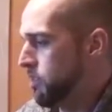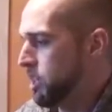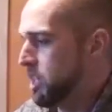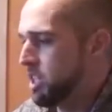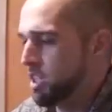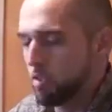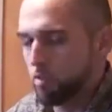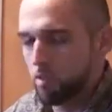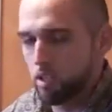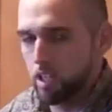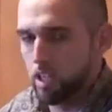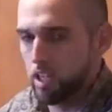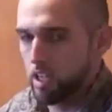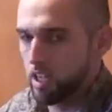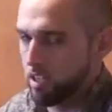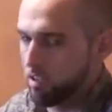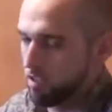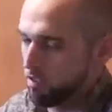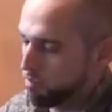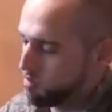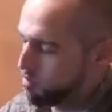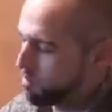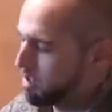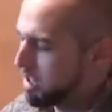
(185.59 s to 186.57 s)
Q&A
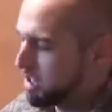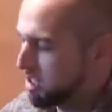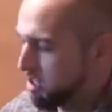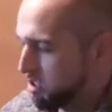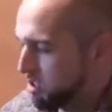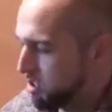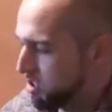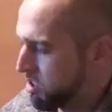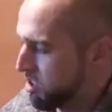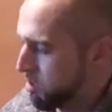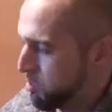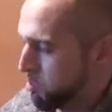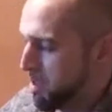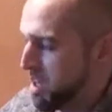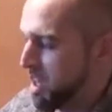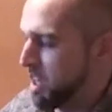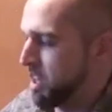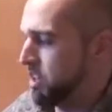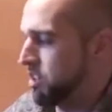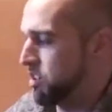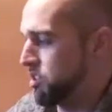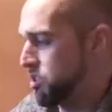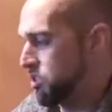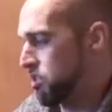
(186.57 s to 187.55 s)
and the research and
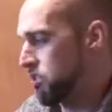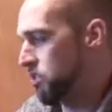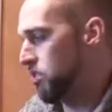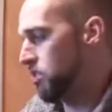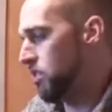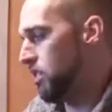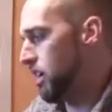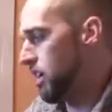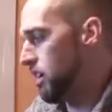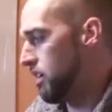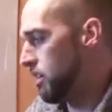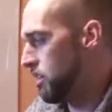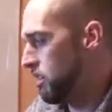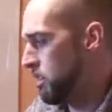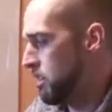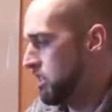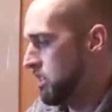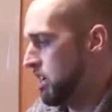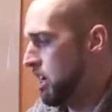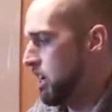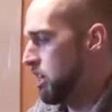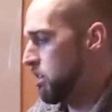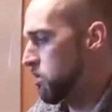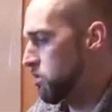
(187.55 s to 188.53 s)
making sure that the
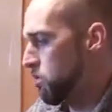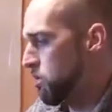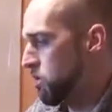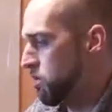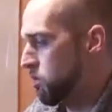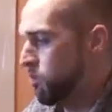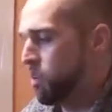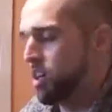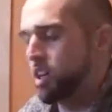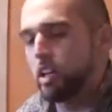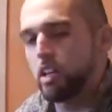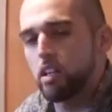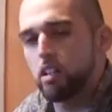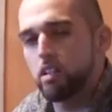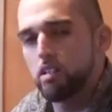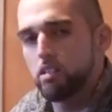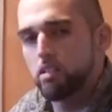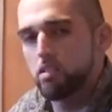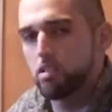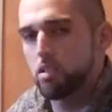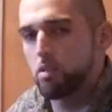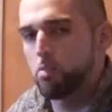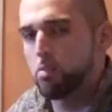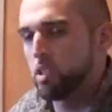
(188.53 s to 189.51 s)
tanks were ready
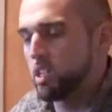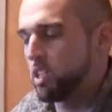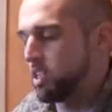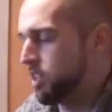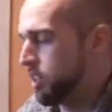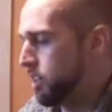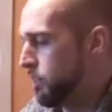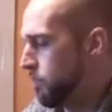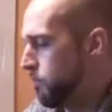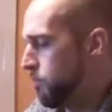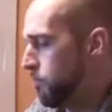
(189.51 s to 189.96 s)
to be